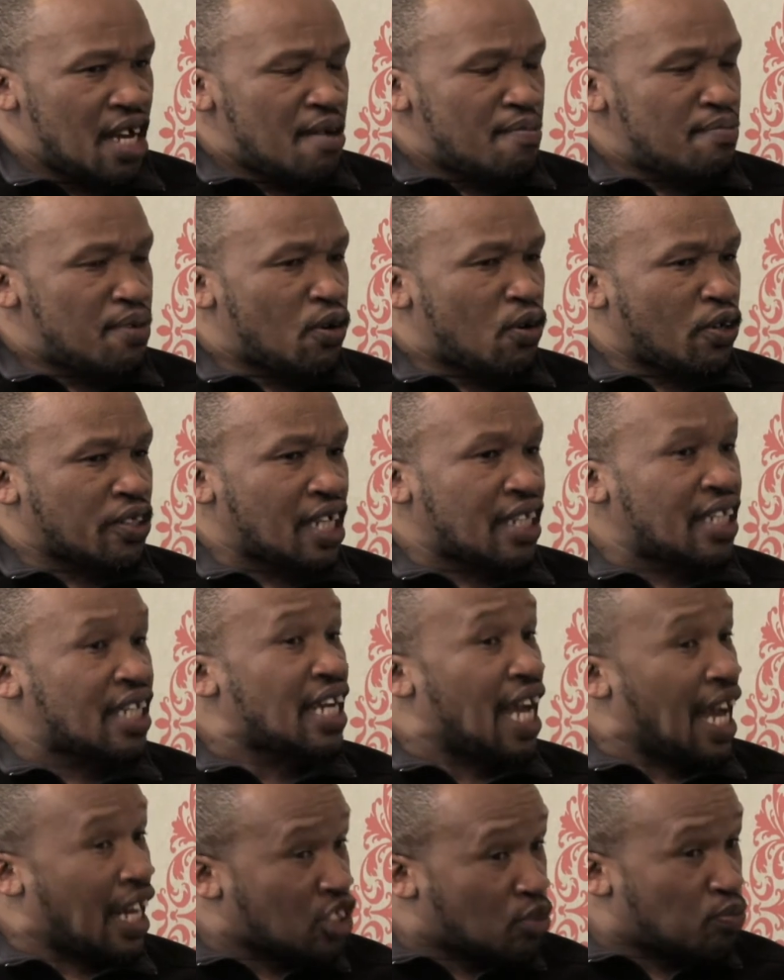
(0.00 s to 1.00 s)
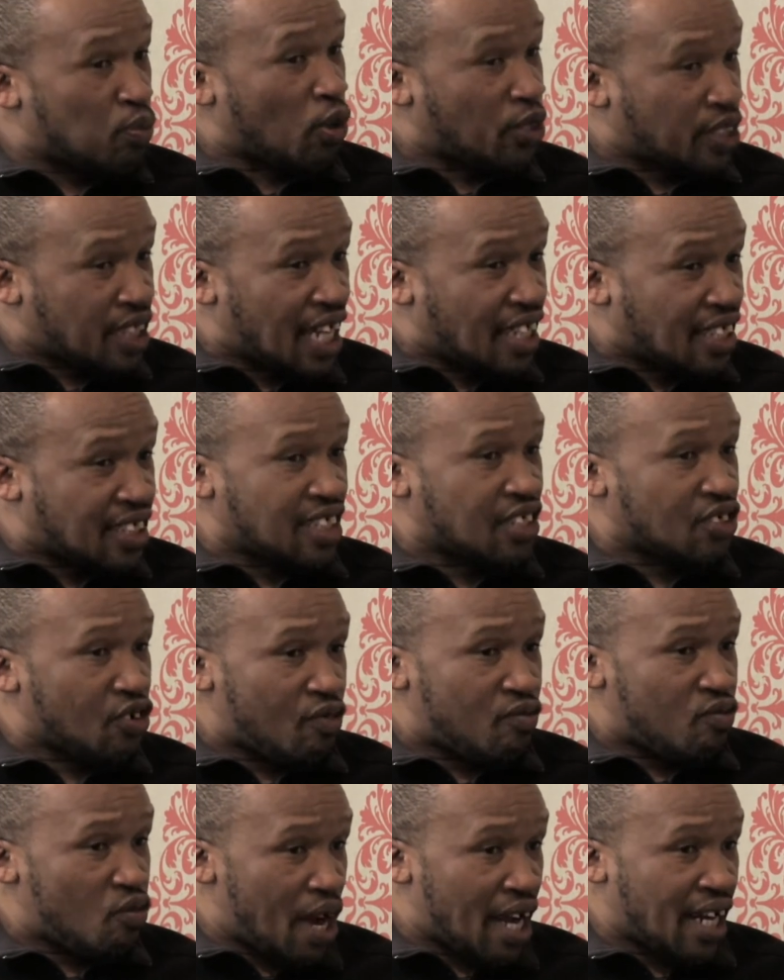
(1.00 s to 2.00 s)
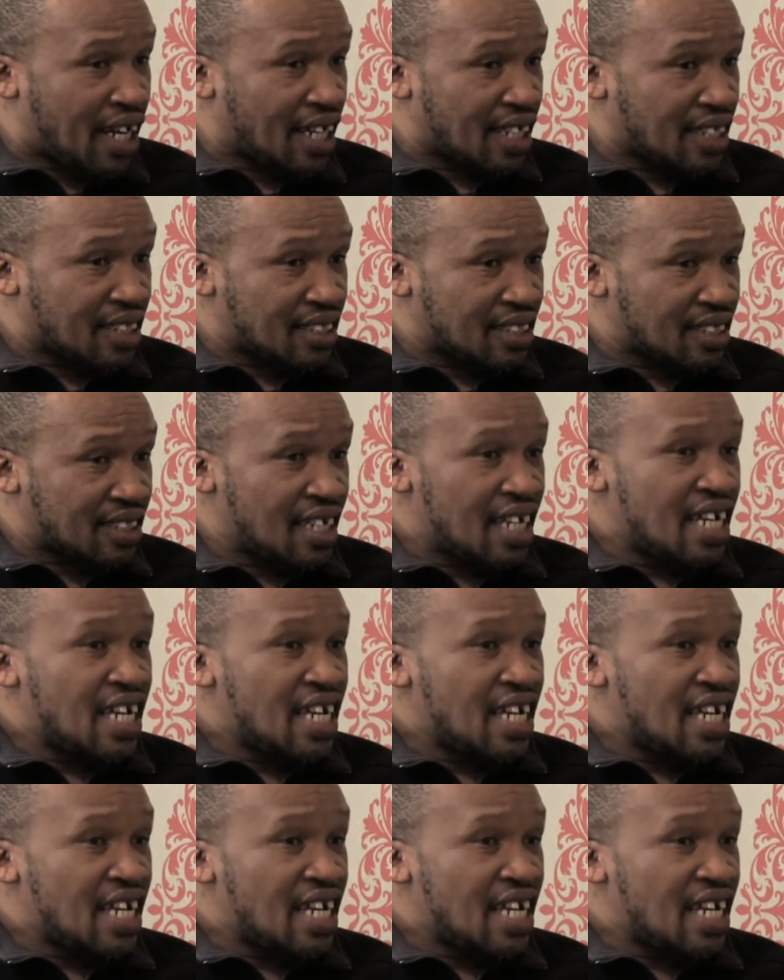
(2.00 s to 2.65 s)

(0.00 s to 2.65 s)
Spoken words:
because I think exploitation of workers